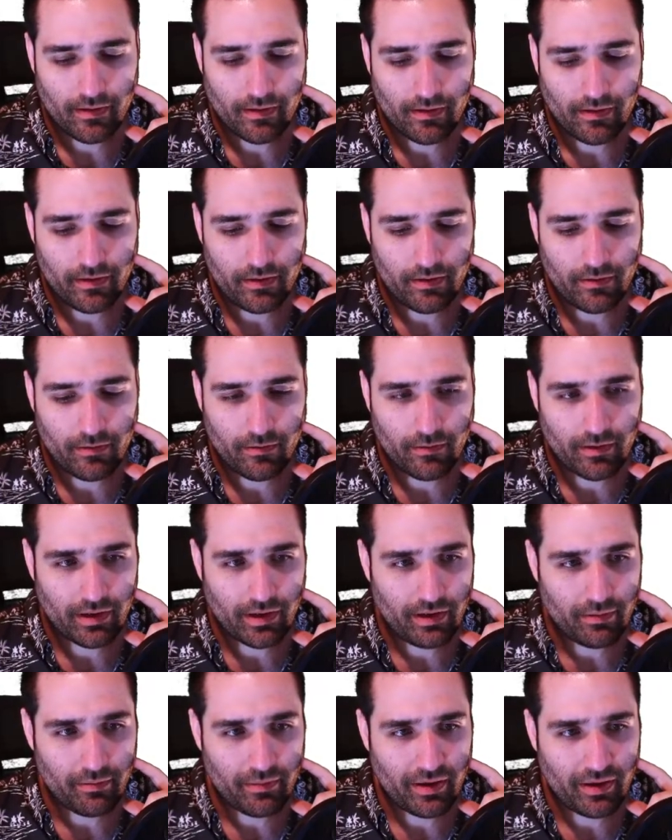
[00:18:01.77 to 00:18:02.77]
You know what?
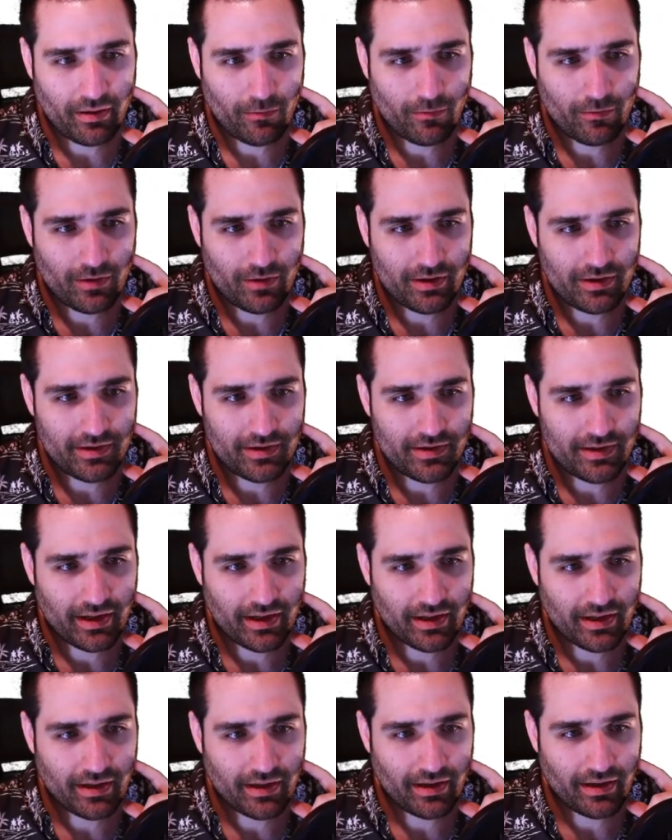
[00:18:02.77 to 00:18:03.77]
Give me 1
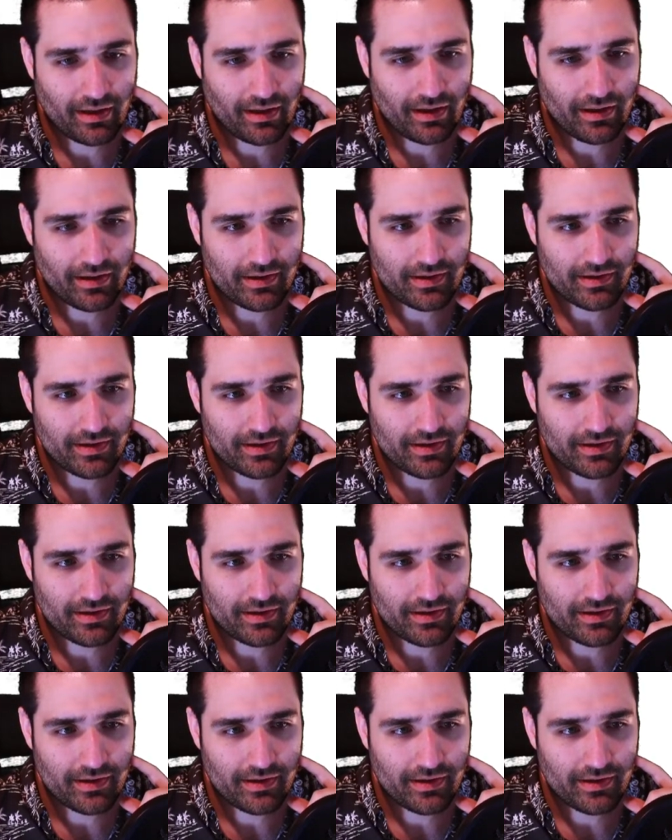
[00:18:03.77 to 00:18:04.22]
second, guys.